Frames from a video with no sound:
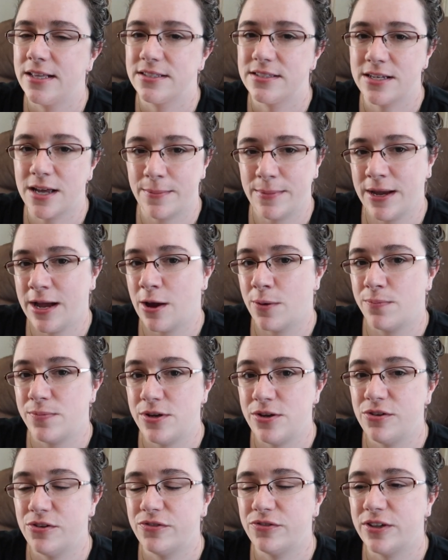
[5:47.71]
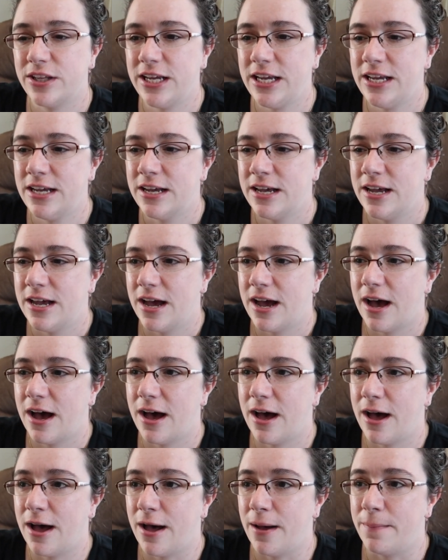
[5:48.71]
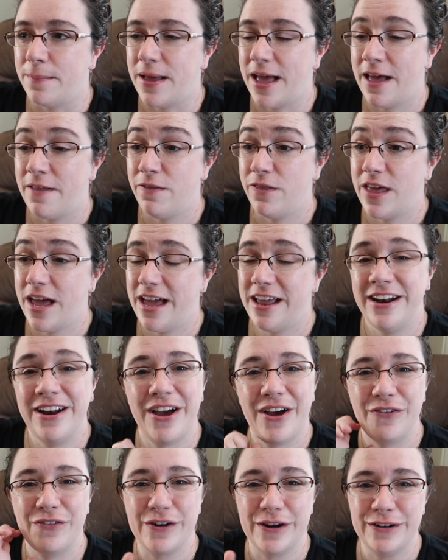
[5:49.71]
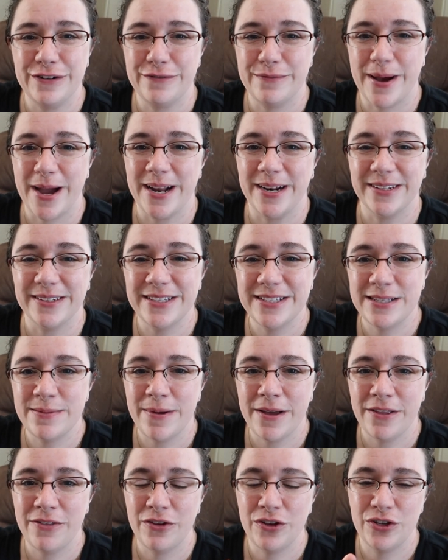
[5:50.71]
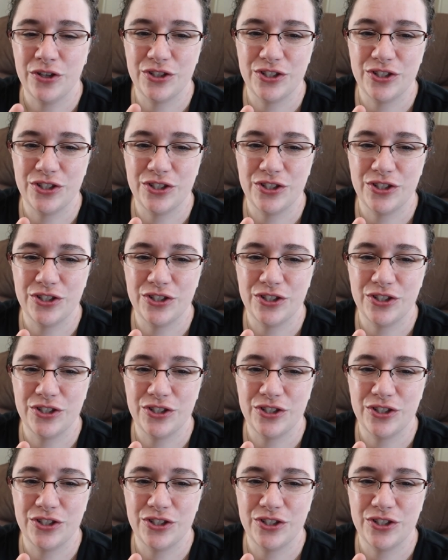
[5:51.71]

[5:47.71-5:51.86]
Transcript: It's coming out beautifully. Um, and then a friend of mine, Elizabeth,